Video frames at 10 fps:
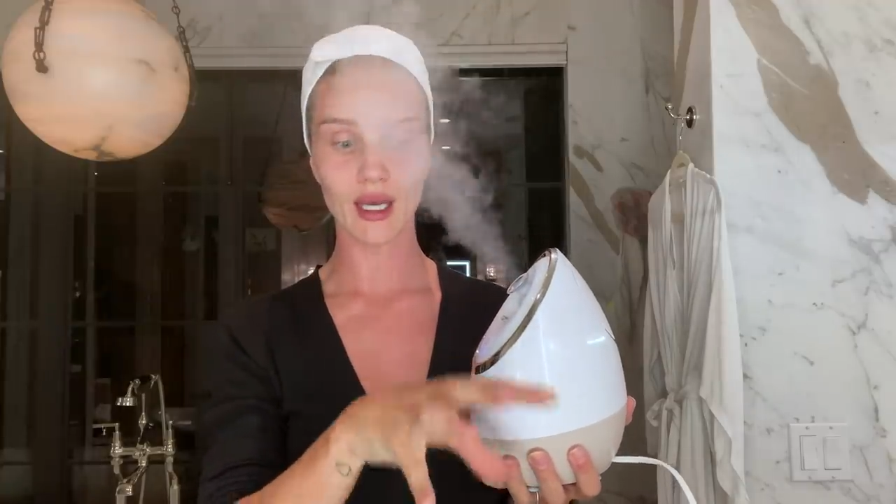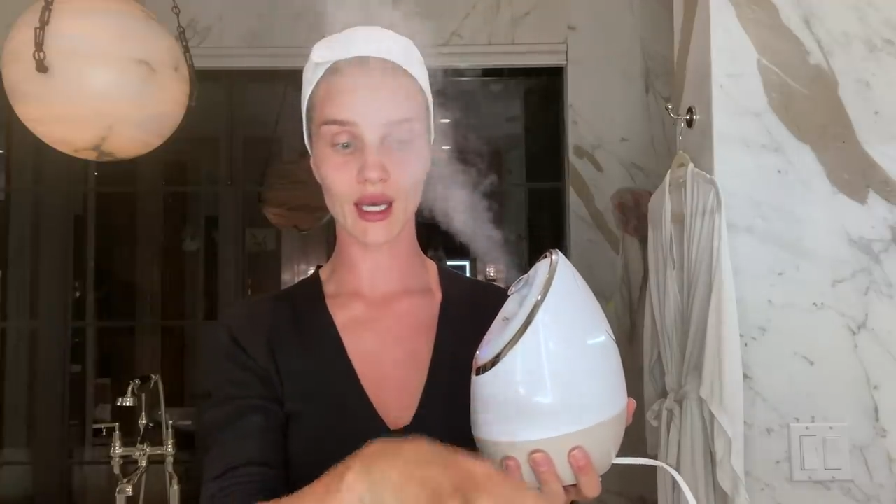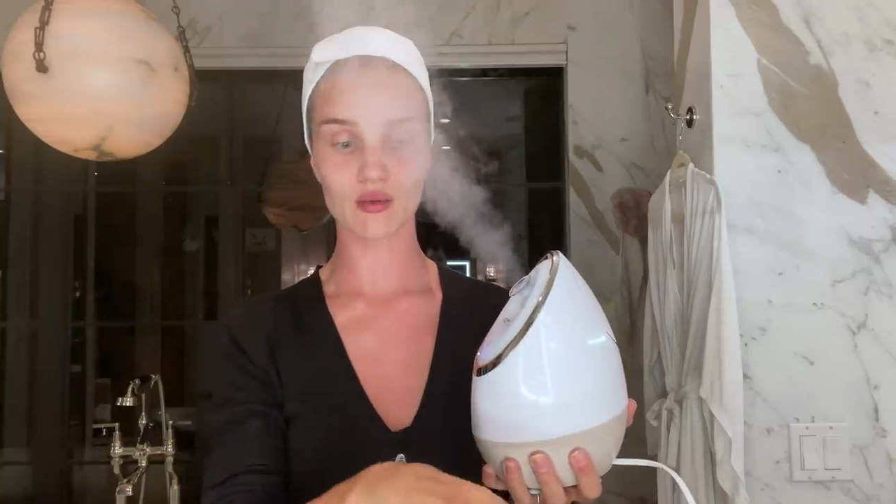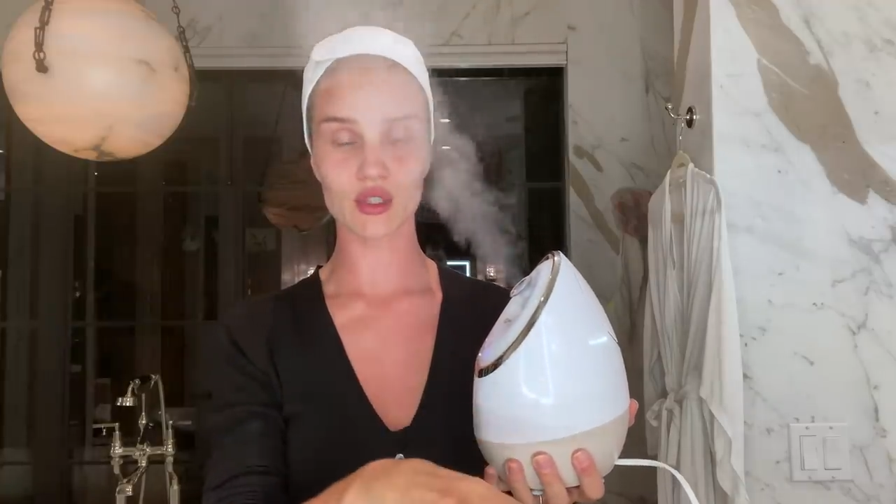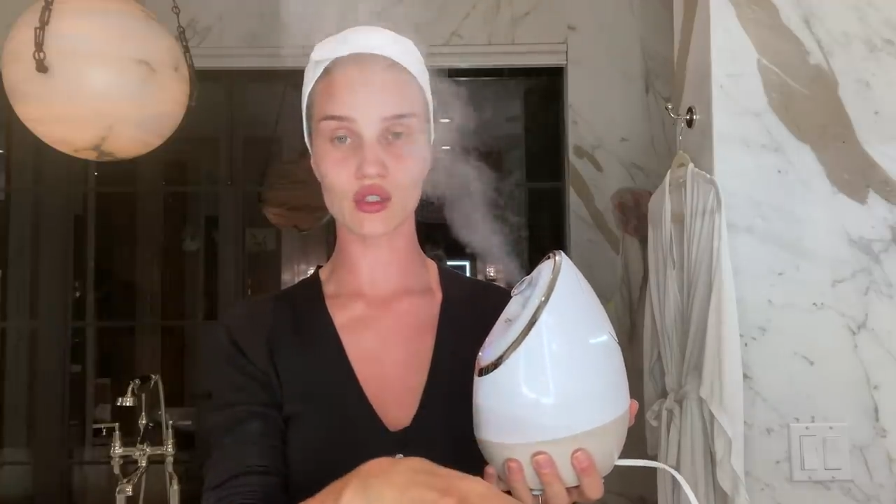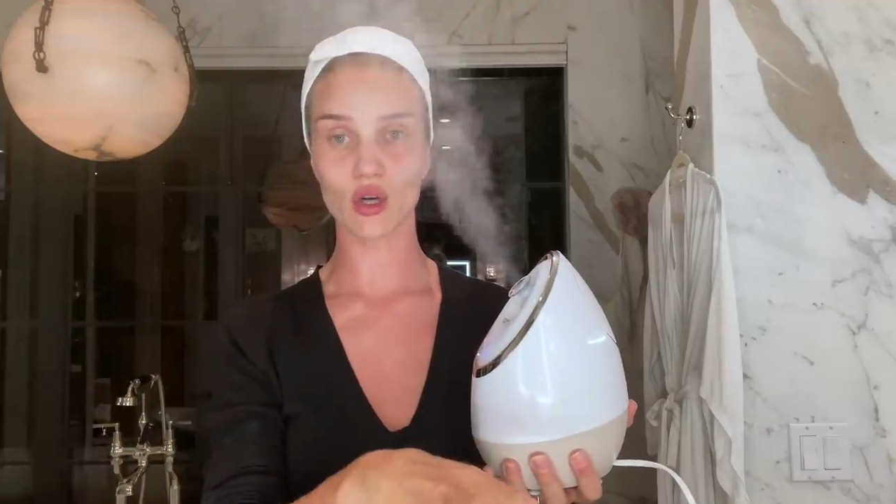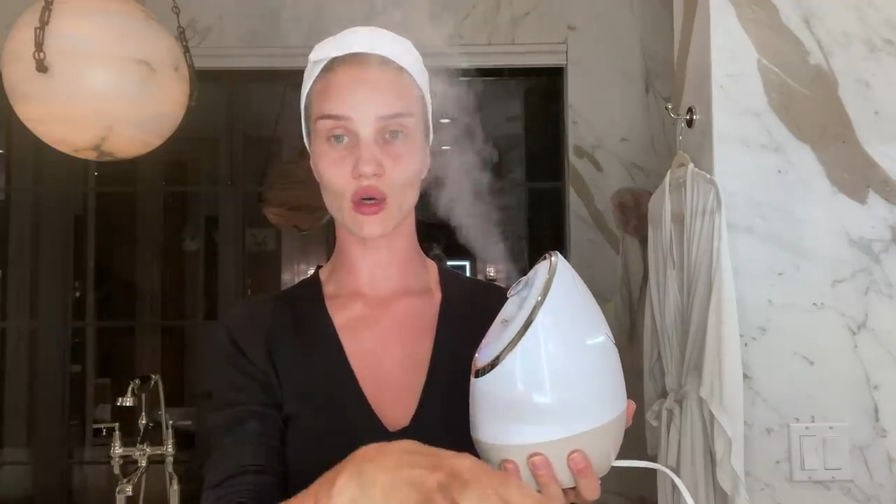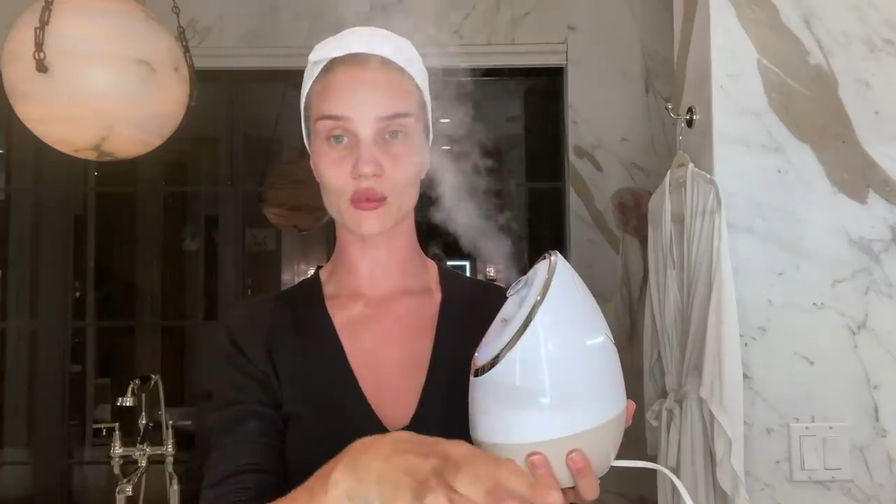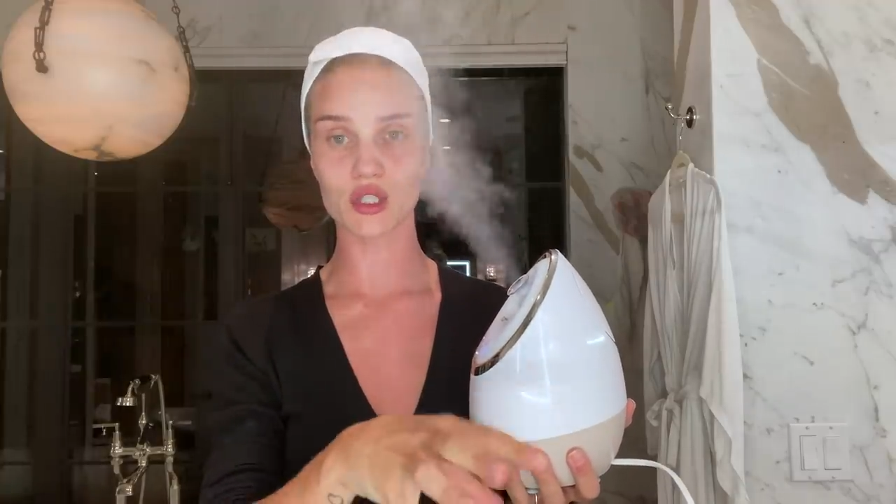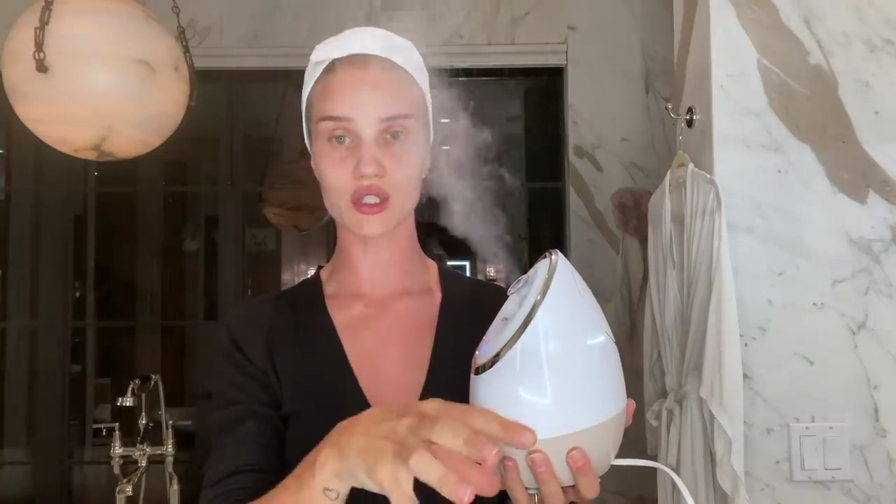
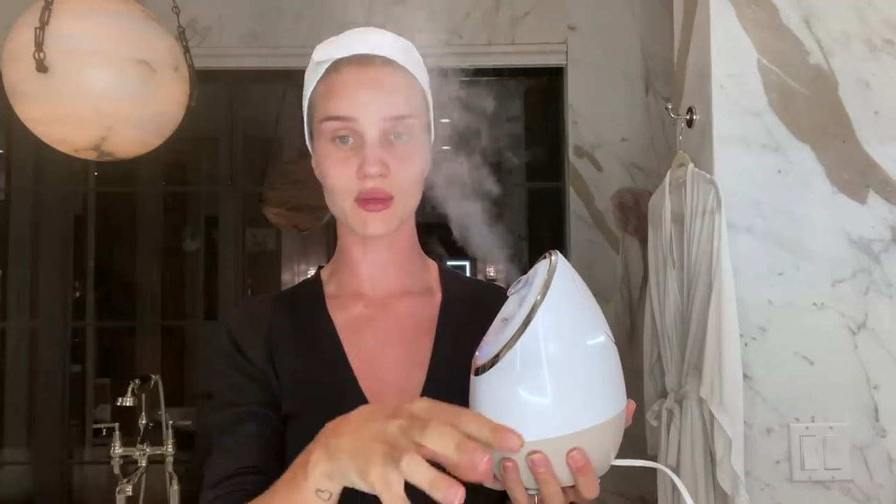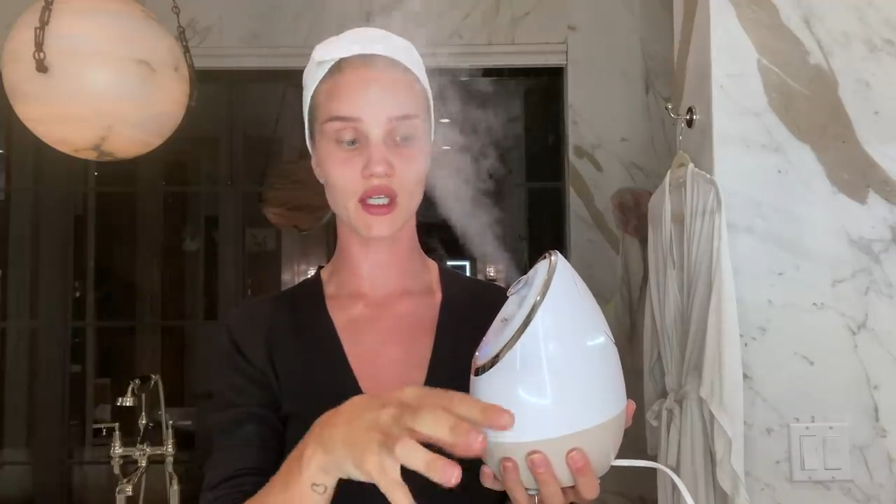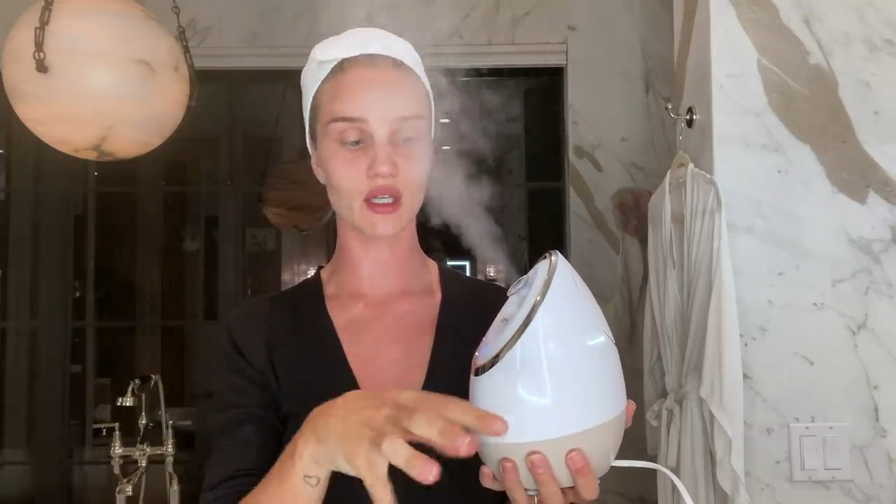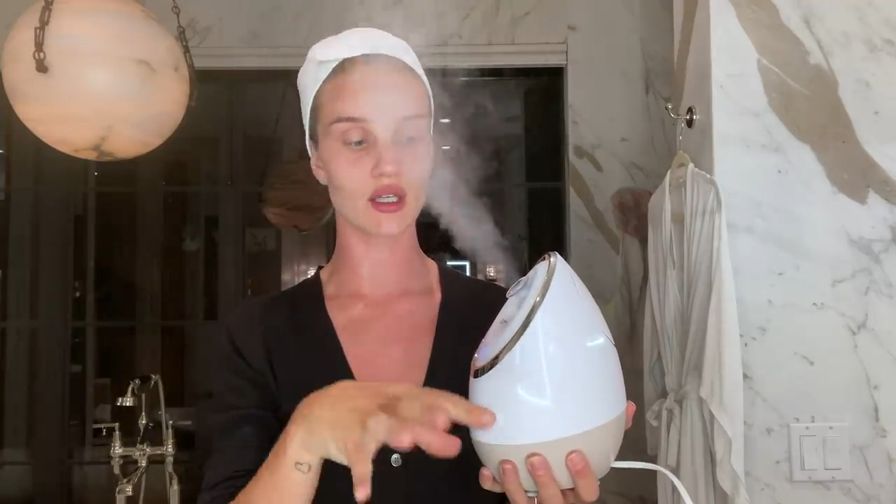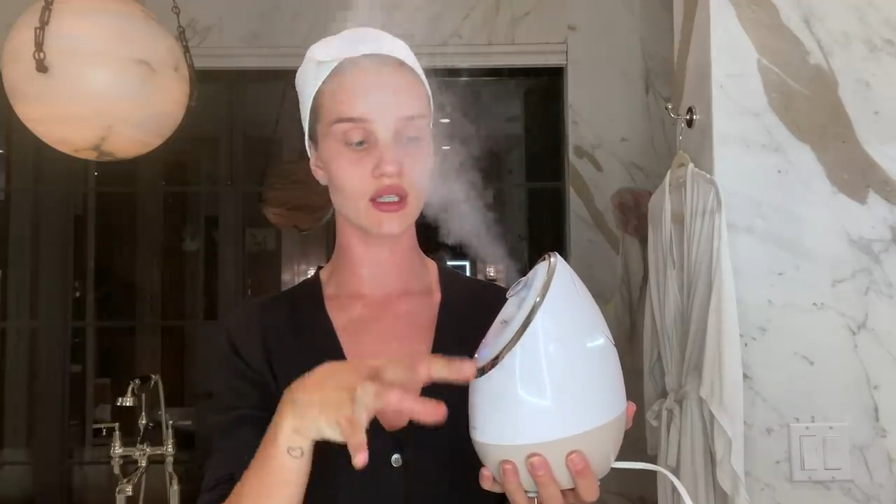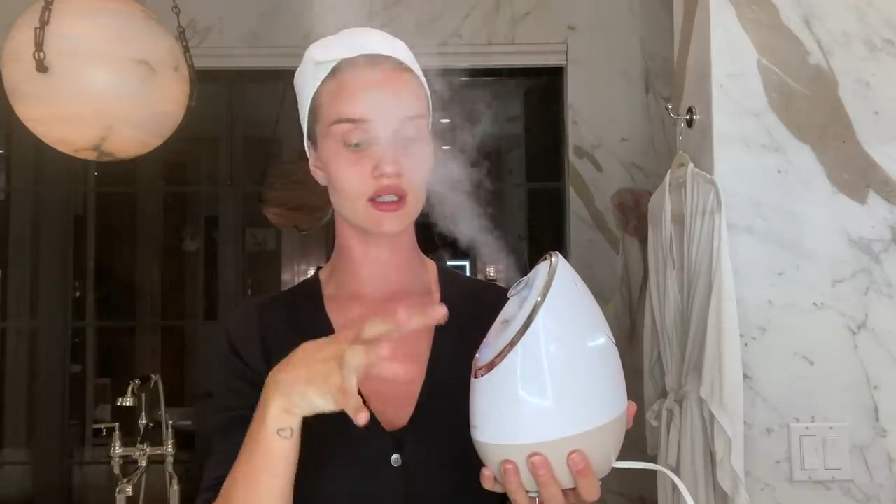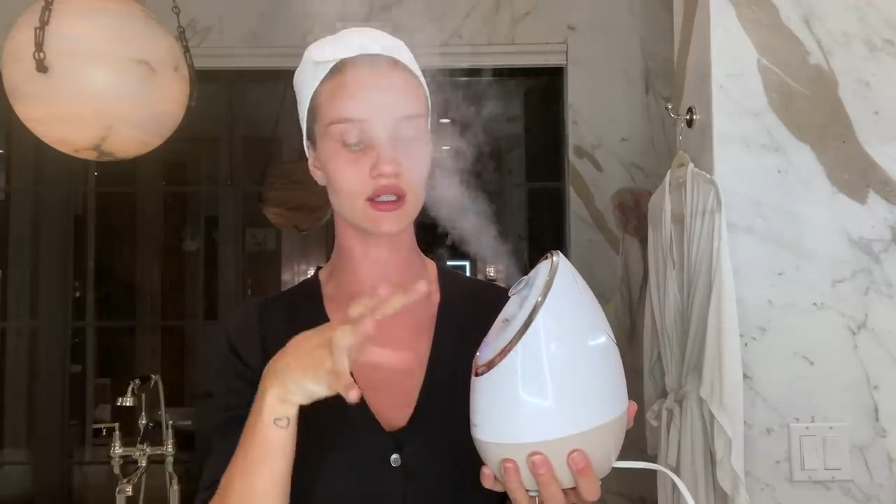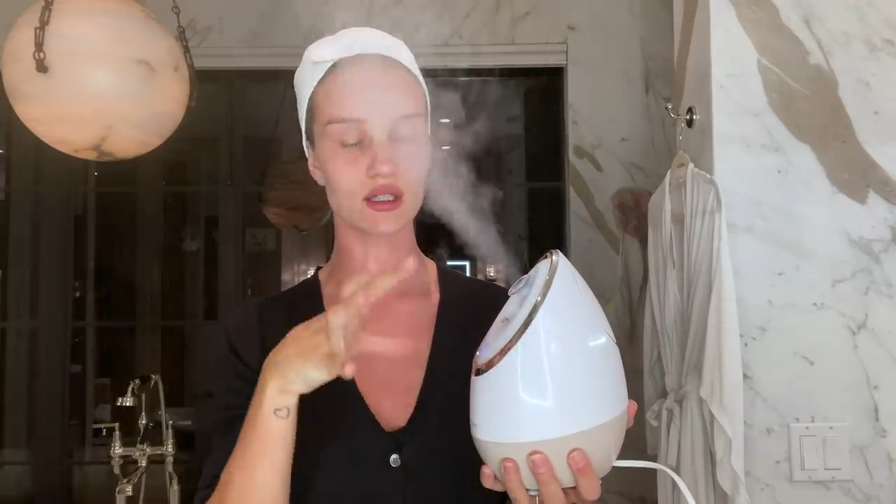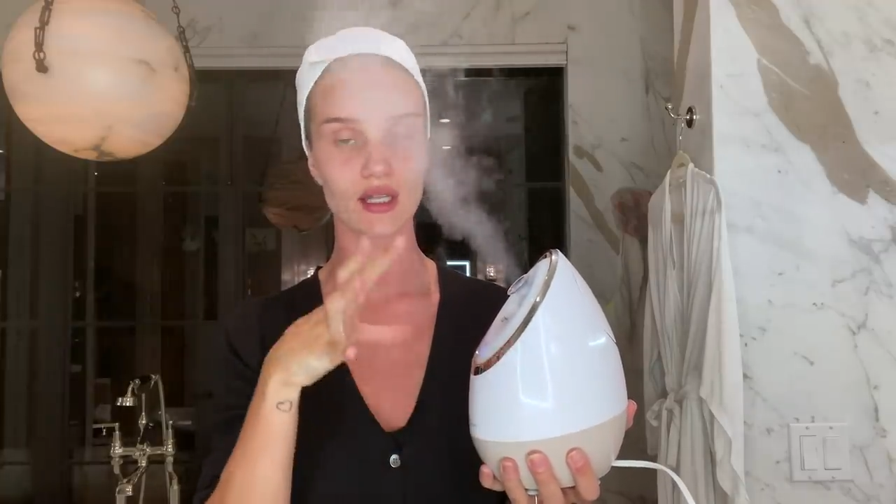countertop just because